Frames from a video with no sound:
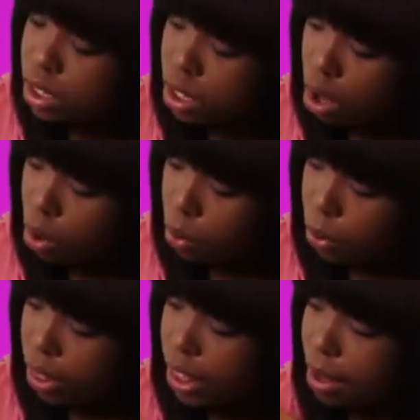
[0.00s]
So
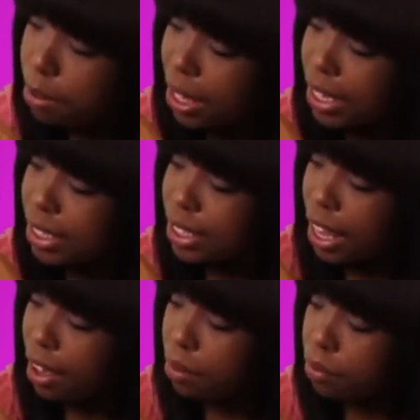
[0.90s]
with that being
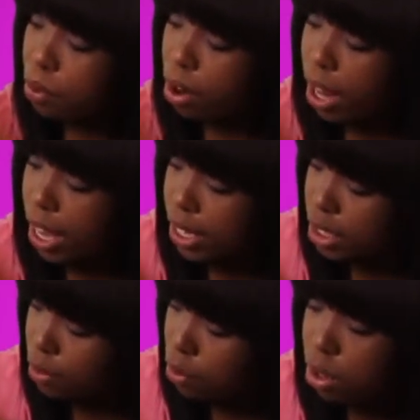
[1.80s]
said, four A
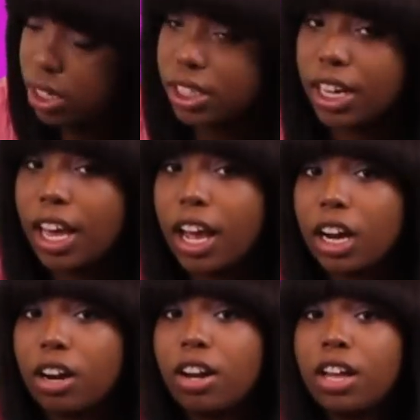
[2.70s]
to four C
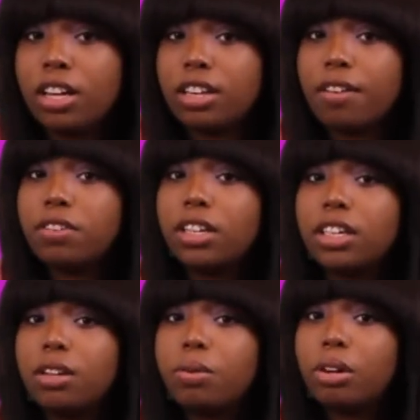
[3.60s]
hair
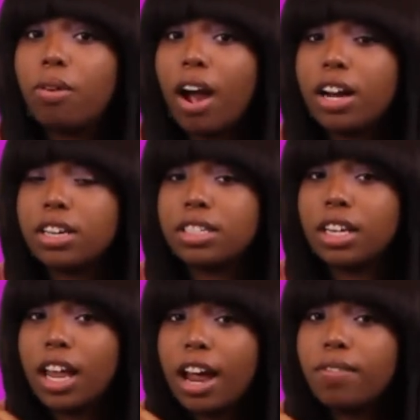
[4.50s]
definitely requires
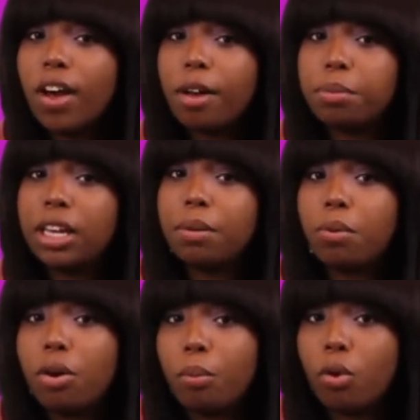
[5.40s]
a lot of upkeep
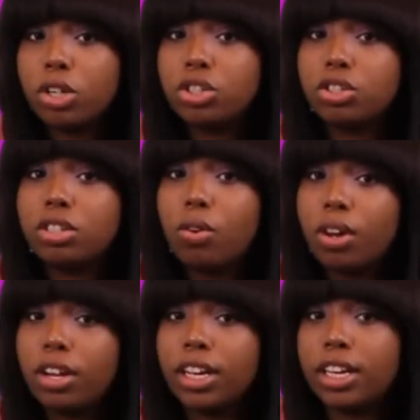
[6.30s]
on moisture and
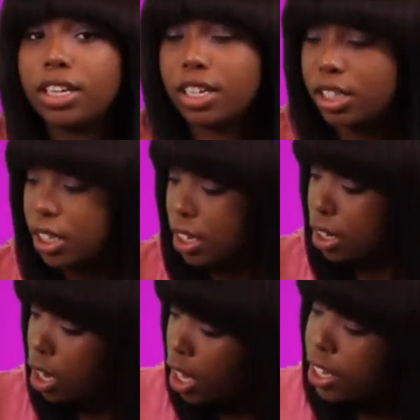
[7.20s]
oil and condition
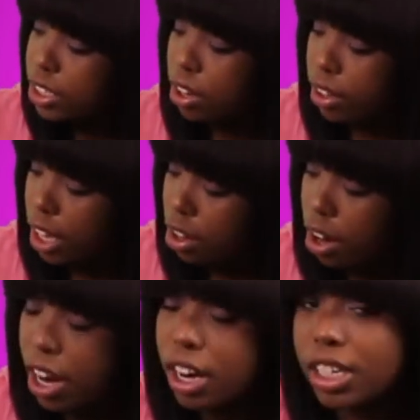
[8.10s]
so that
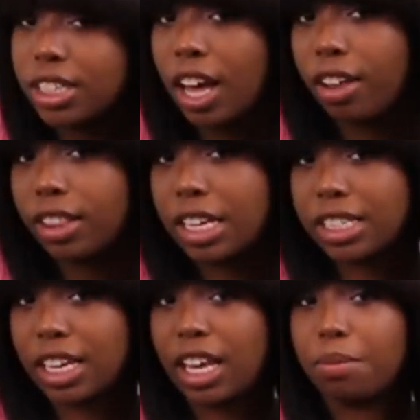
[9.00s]
your hair is healthy
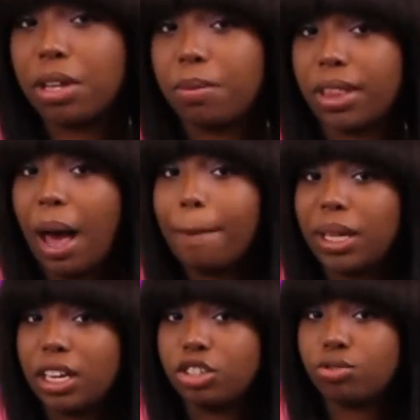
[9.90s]
as it can be without
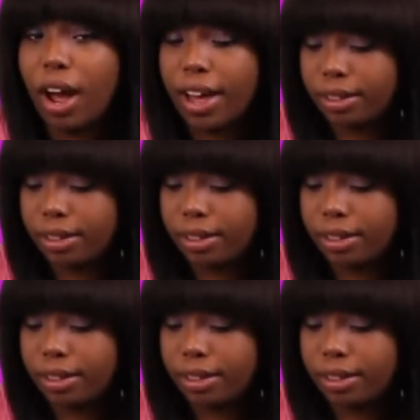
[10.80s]
being dry.